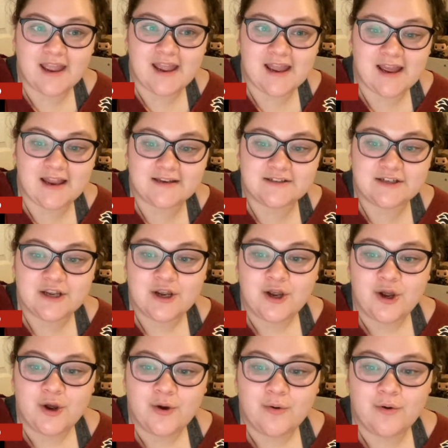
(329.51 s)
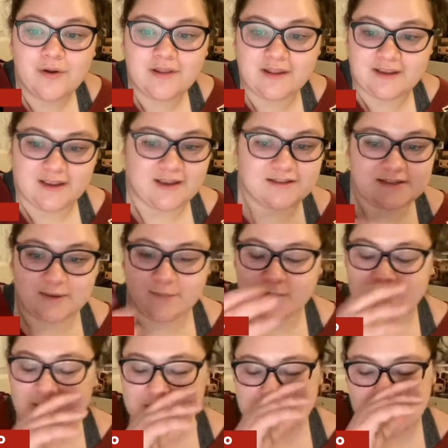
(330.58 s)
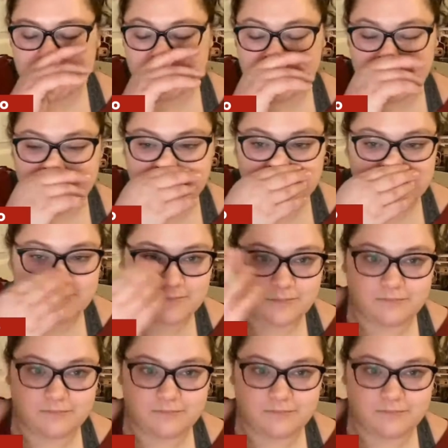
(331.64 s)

And like I said, we're going to talk about